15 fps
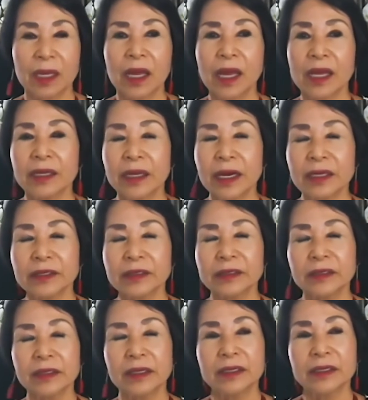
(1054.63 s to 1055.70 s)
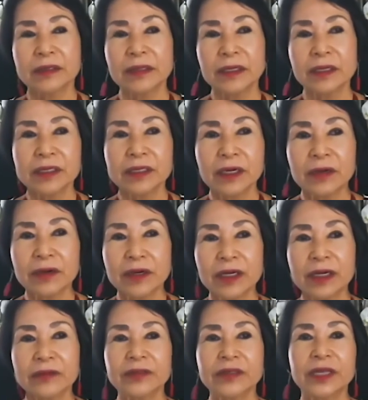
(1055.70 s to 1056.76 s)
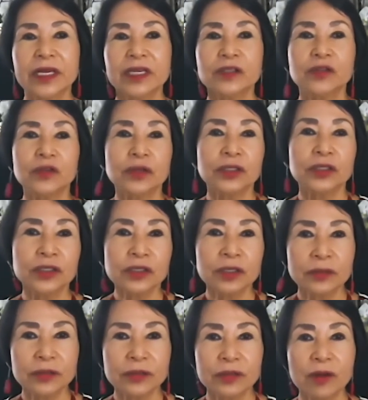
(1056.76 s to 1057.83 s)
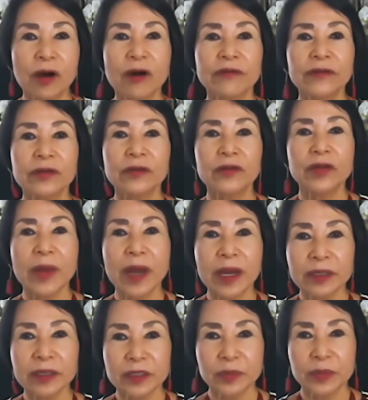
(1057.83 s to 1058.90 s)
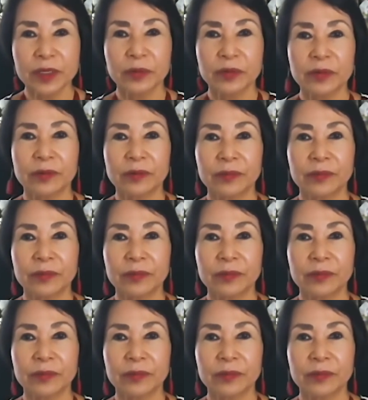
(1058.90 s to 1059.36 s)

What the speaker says: And as Secretary of State George Shultz often reminds people,